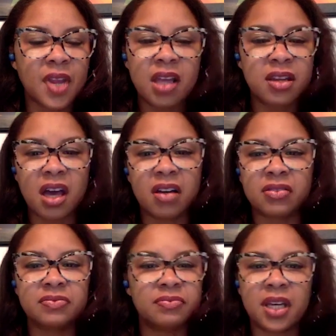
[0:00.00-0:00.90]

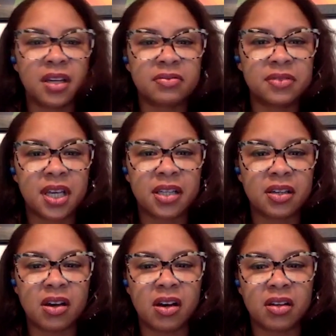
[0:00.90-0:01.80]
No, not
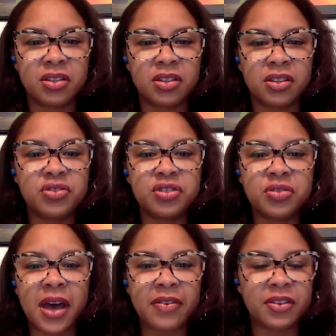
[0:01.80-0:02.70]
at all.
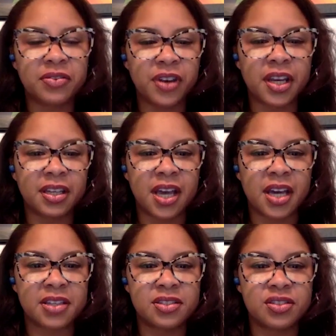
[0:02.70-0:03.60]
You do have to
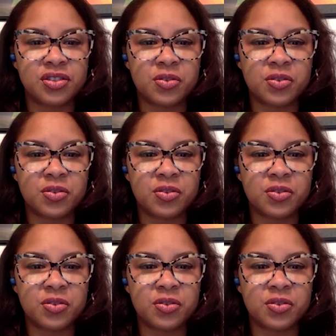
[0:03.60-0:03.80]
recognize the